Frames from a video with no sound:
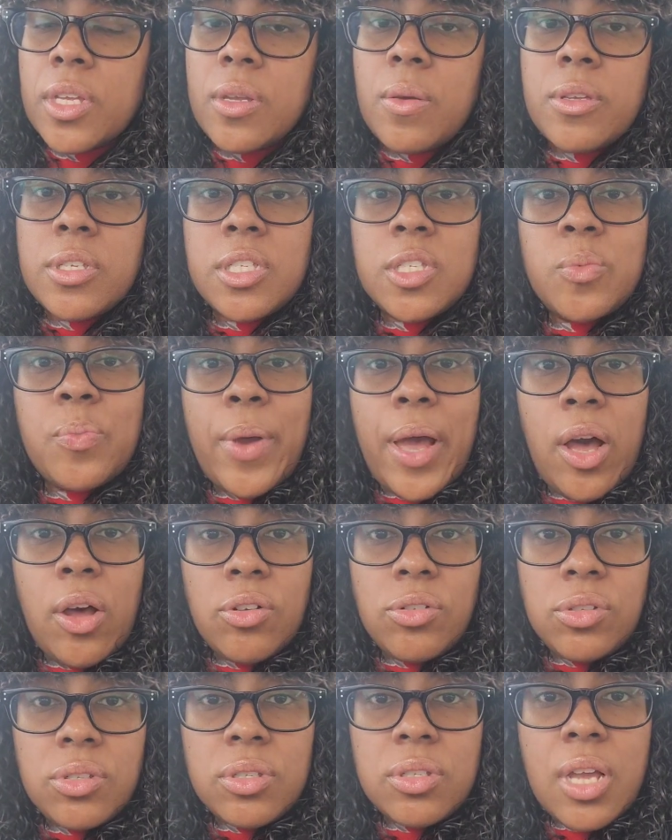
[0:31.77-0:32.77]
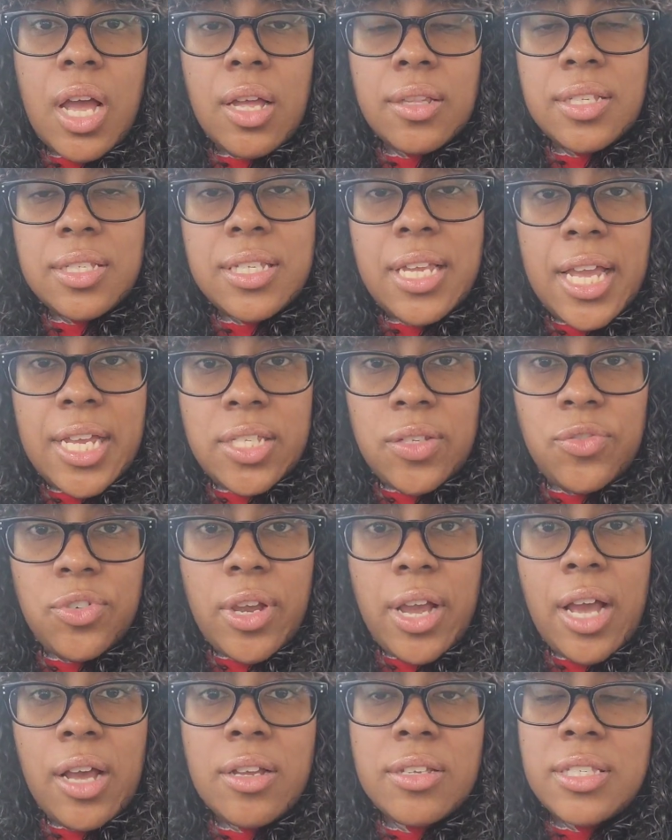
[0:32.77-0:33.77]
spouts on the sides of your
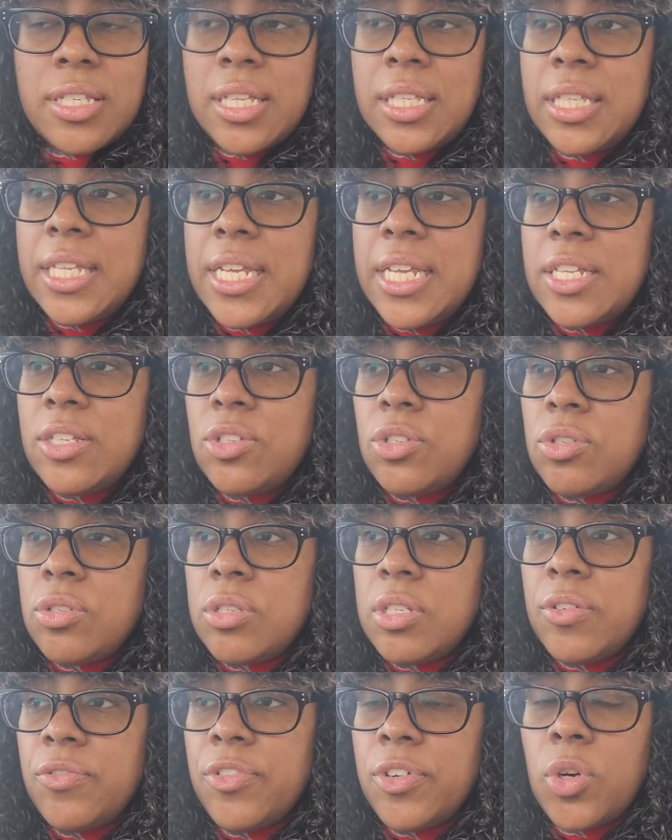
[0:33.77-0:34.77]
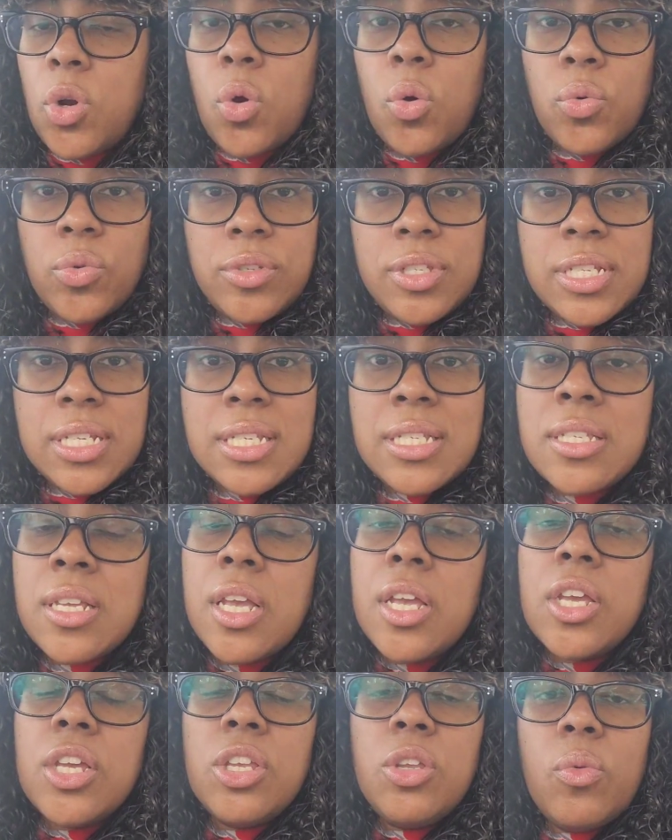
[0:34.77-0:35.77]
house that lead to different hoses,
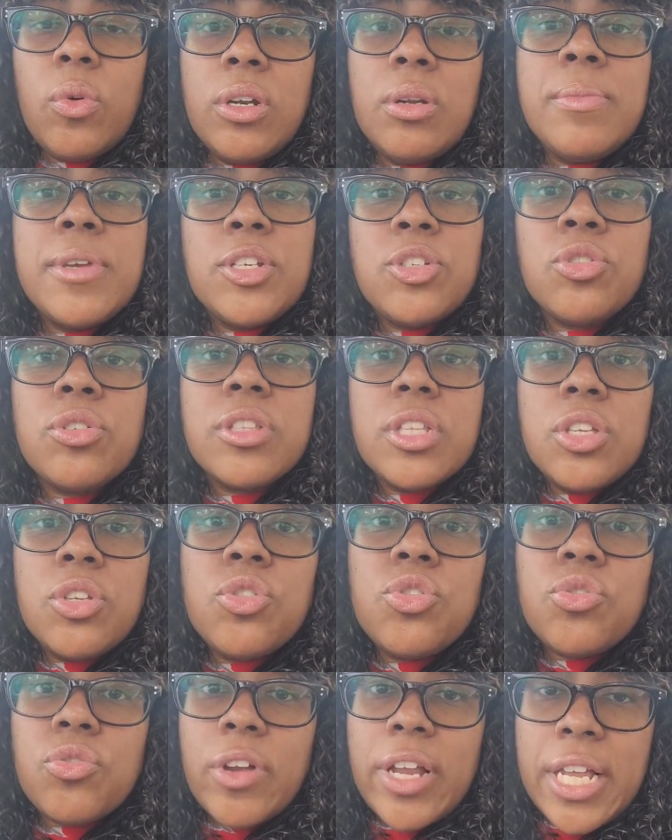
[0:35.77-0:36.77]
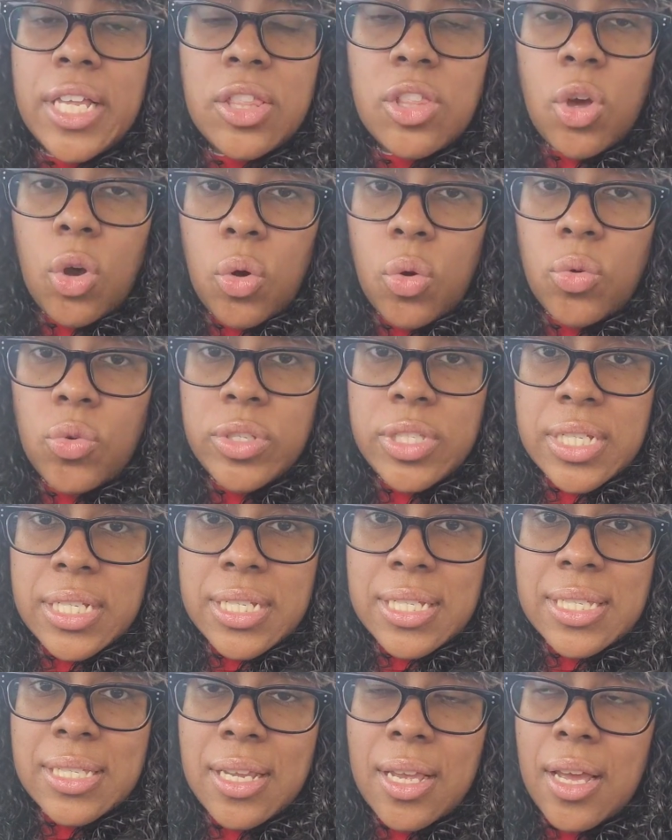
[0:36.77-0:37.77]
you want to make sure that you drain the
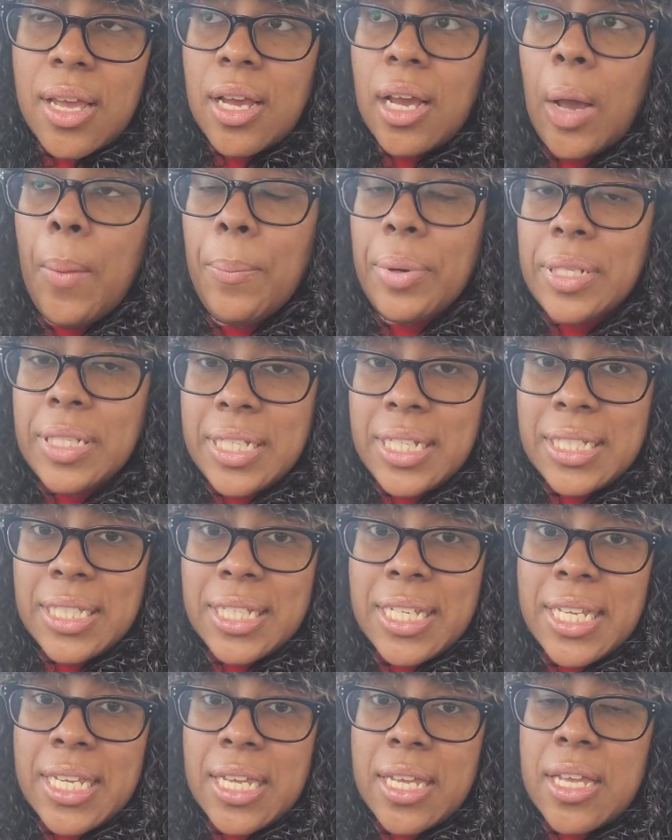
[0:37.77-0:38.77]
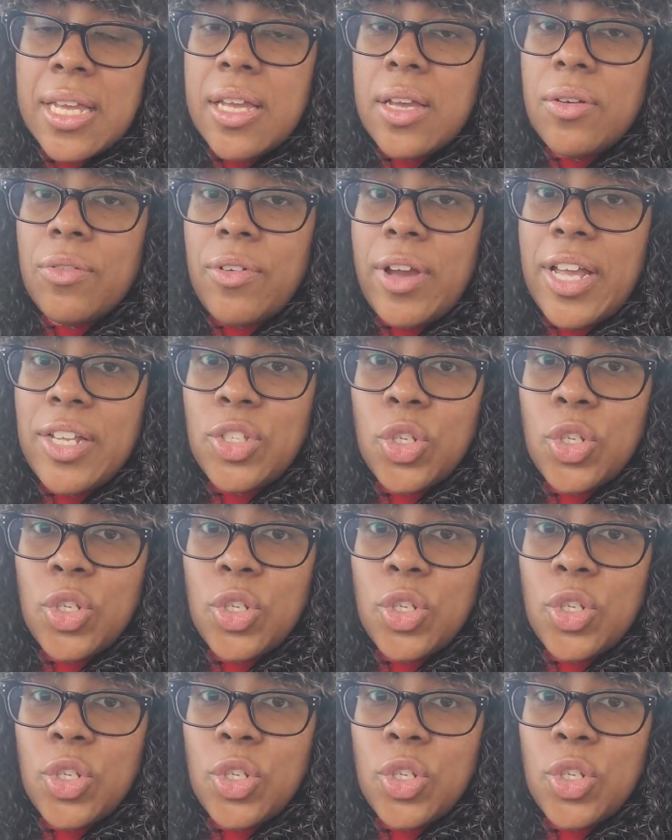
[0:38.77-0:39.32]
hoses completely, right?